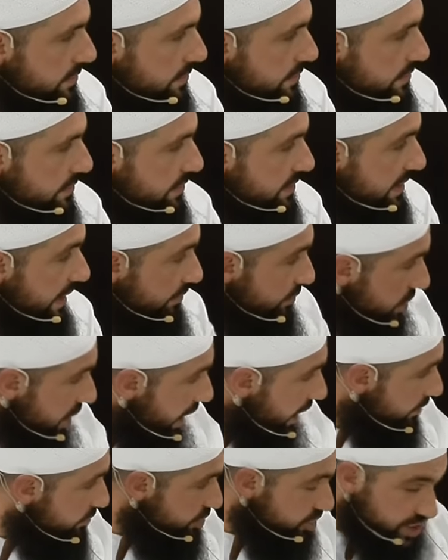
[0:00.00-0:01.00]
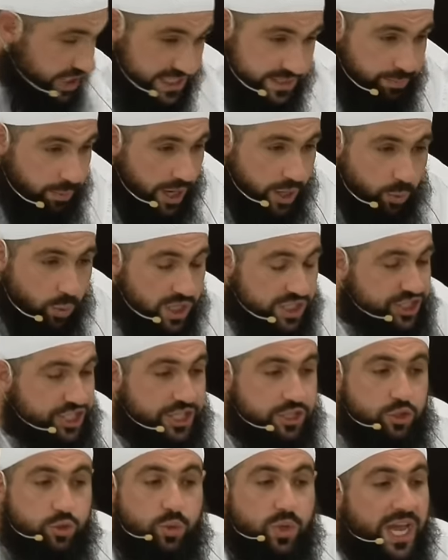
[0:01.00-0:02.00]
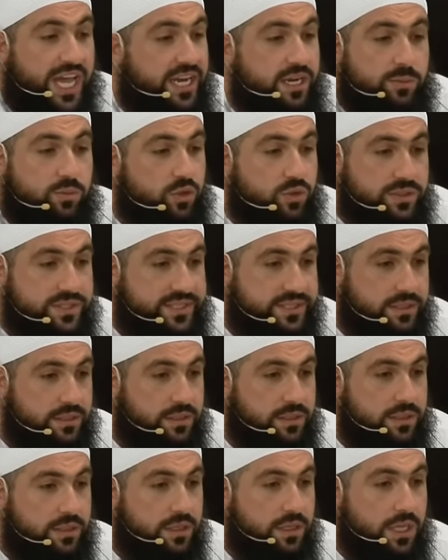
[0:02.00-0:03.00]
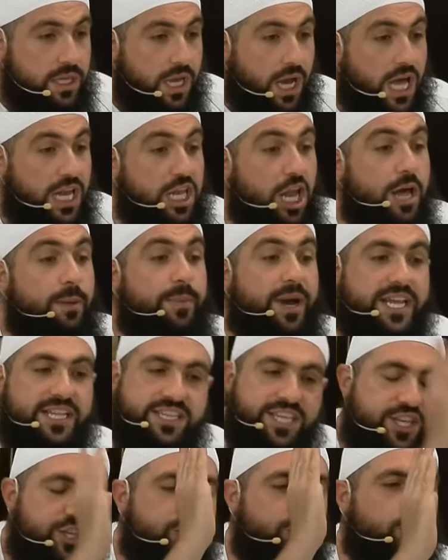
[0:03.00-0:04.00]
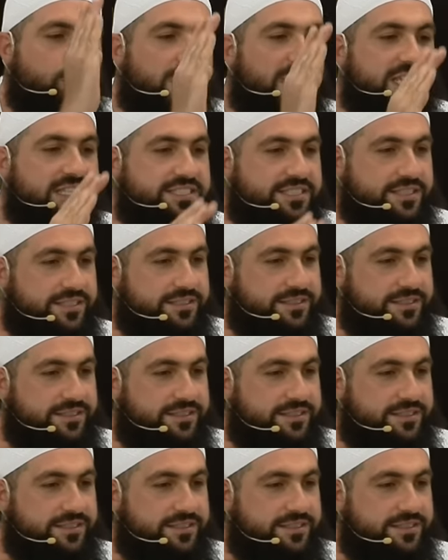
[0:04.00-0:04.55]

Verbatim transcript: Sometimes just by watching two animals, Allah might teach you a lesson